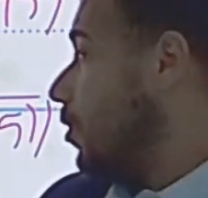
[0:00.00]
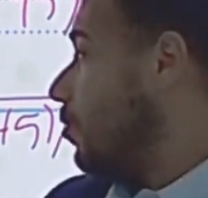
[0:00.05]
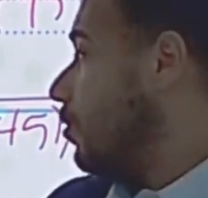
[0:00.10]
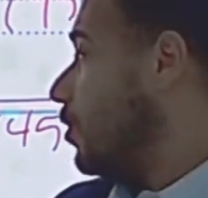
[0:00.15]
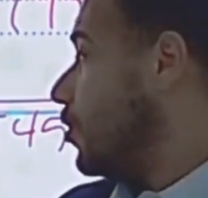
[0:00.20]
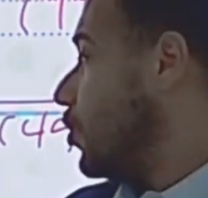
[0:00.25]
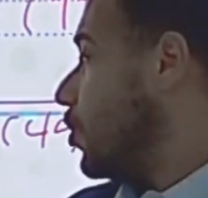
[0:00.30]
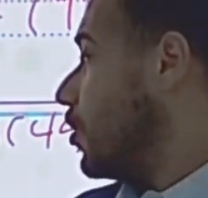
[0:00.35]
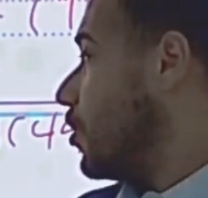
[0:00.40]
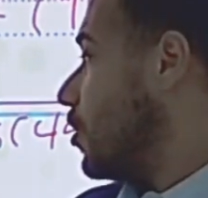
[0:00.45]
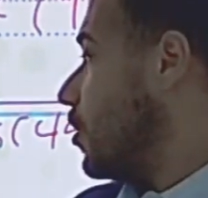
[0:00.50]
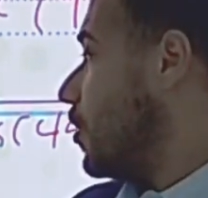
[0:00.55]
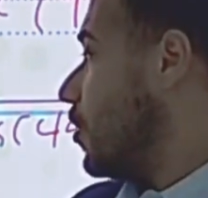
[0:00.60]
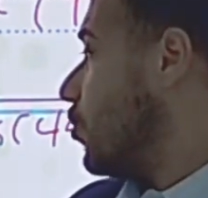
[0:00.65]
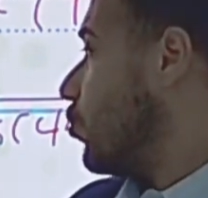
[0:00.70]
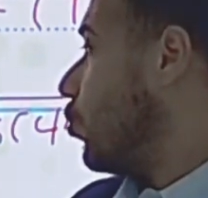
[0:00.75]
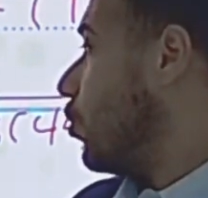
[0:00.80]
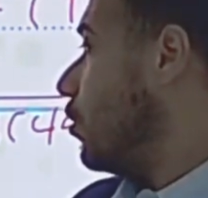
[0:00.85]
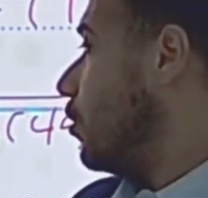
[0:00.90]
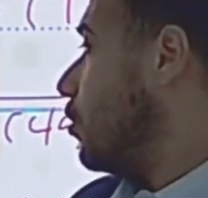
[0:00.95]
you will change
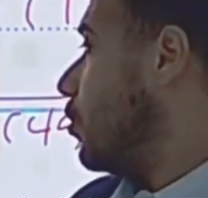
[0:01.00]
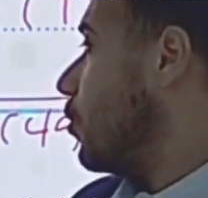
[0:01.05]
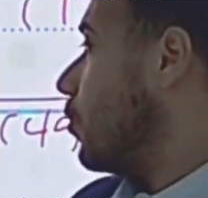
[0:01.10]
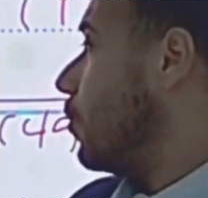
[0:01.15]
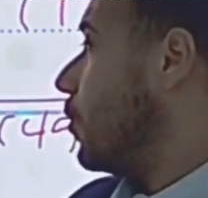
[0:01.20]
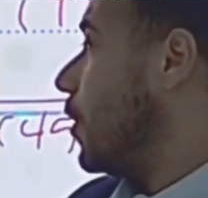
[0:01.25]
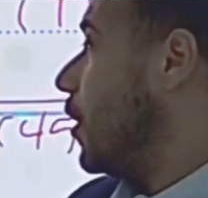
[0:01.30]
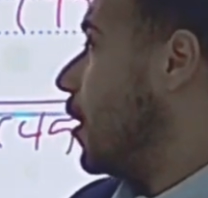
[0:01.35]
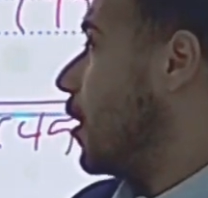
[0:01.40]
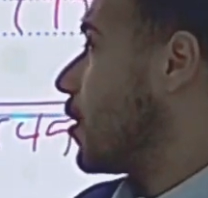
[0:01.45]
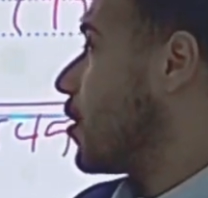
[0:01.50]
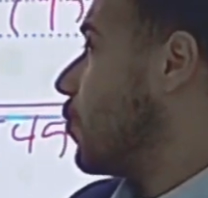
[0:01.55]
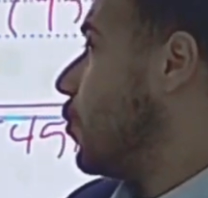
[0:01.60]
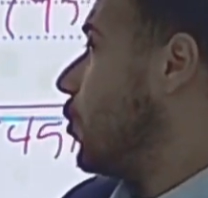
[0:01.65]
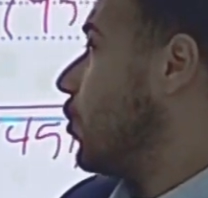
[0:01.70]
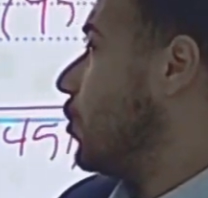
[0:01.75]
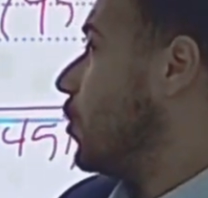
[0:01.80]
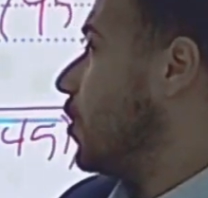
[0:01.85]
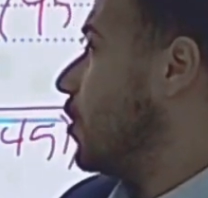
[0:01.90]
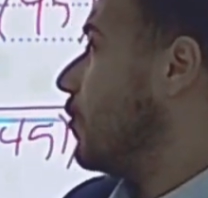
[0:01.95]
this one to be x
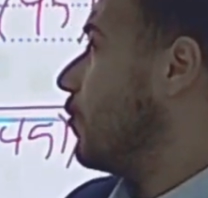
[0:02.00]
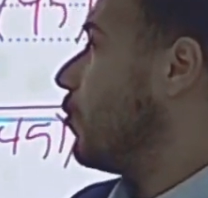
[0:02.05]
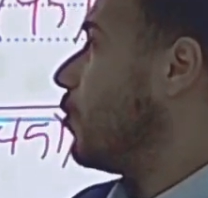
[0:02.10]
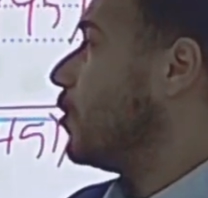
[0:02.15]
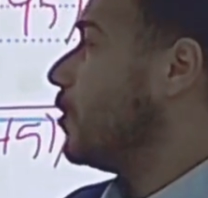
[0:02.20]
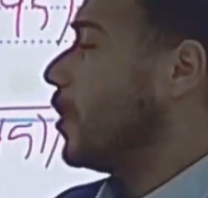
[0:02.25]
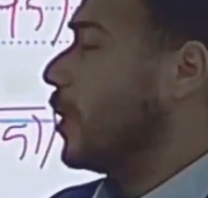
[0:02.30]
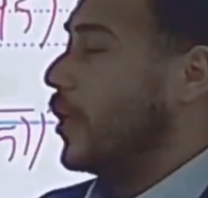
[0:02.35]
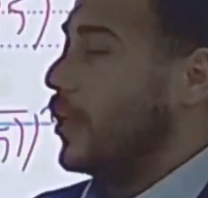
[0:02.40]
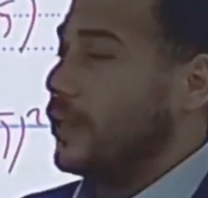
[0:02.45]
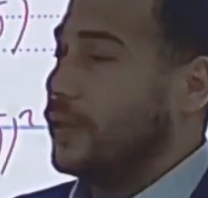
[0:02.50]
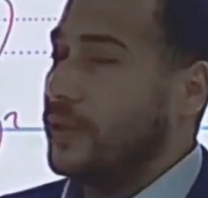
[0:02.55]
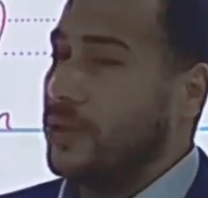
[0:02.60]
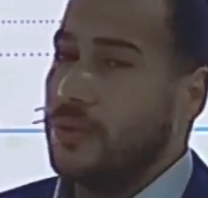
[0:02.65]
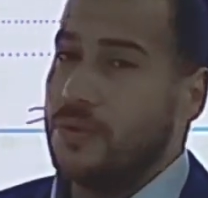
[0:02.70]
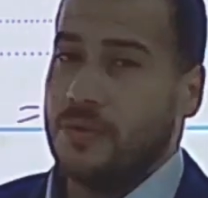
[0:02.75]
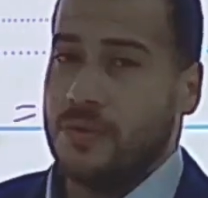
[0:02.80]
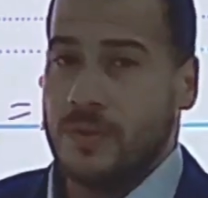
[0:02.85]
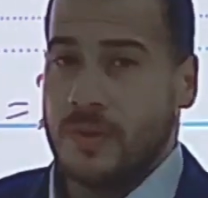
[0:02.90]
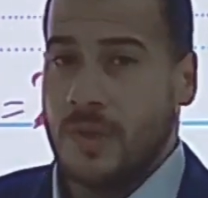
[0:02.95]
power negative 1 and
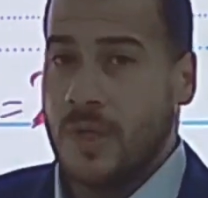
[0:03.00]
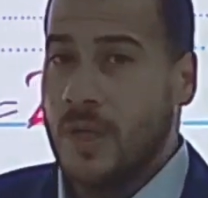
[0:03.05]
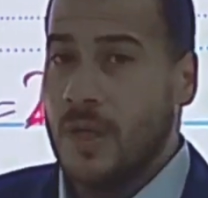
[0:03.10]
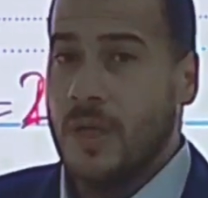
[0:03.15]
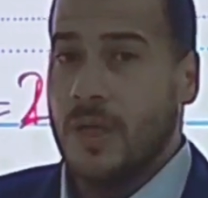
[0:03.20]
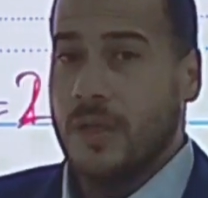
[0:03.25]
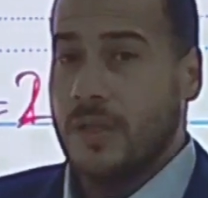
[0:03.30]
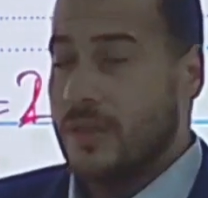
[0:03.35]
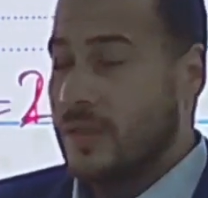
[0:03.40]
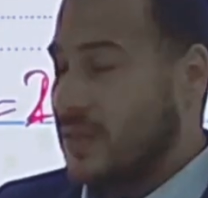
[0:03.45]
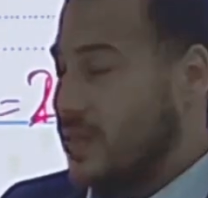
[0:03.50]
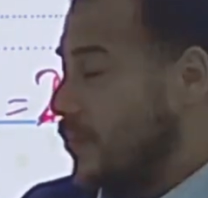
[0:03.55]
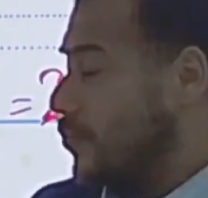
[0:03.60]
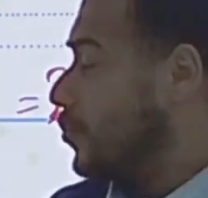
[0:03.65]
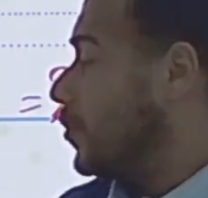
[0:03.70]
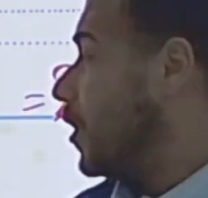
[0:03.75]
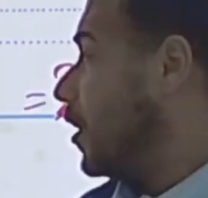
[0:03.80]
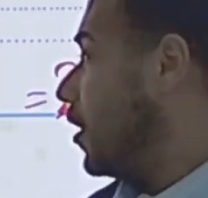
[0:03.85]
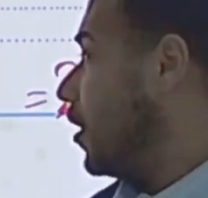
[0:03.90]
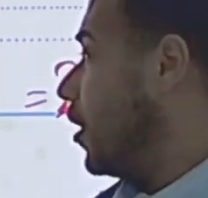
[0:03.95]
use the
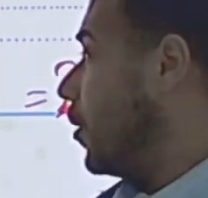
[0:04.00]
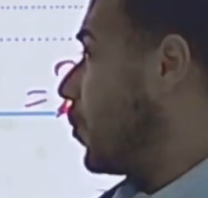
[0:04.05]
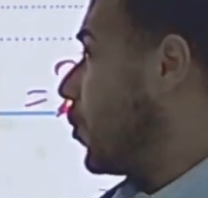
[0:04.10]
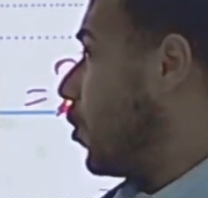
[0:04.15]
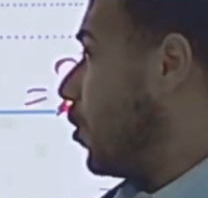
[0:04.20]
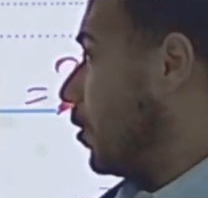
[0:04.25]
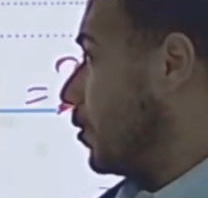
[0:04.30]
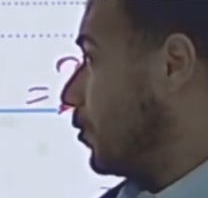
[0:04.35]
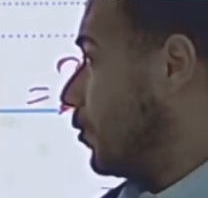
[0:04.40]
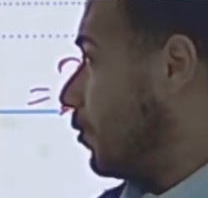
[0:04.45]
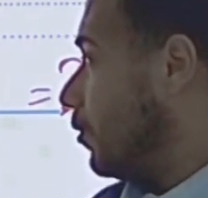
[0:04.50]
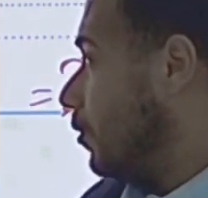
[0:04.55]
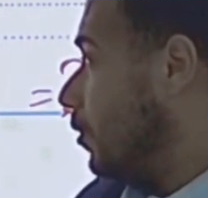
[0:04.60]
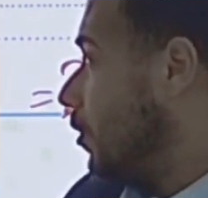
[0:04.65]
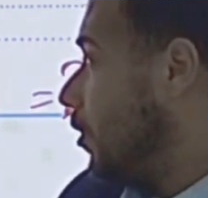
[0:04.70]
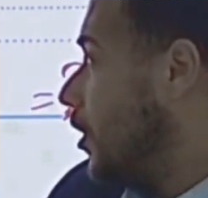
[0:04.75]
power rule.